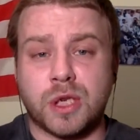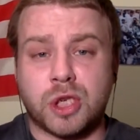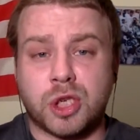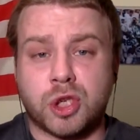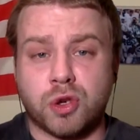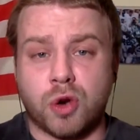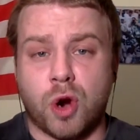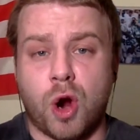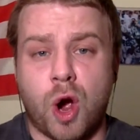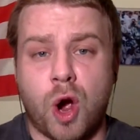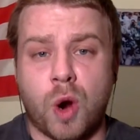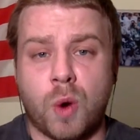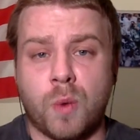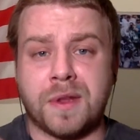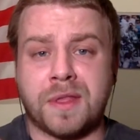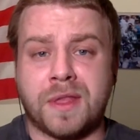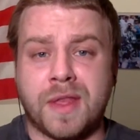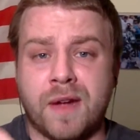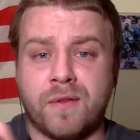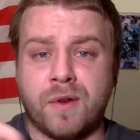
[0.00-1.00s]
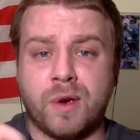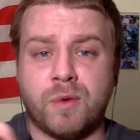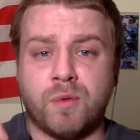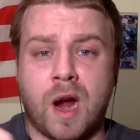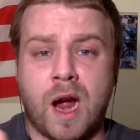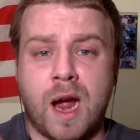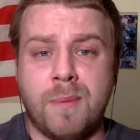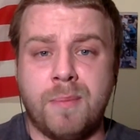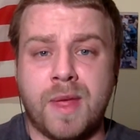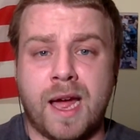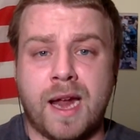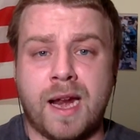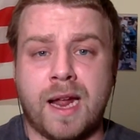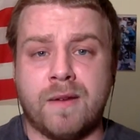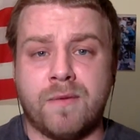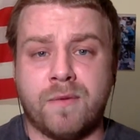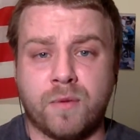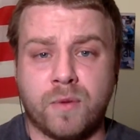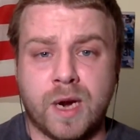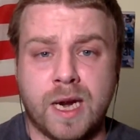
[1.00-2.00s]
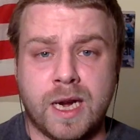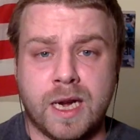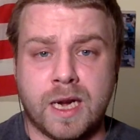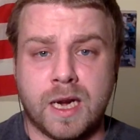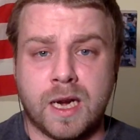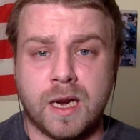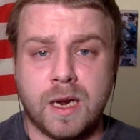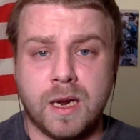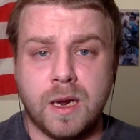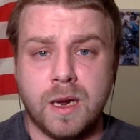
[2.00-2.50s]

strong with every rhyme that I've written.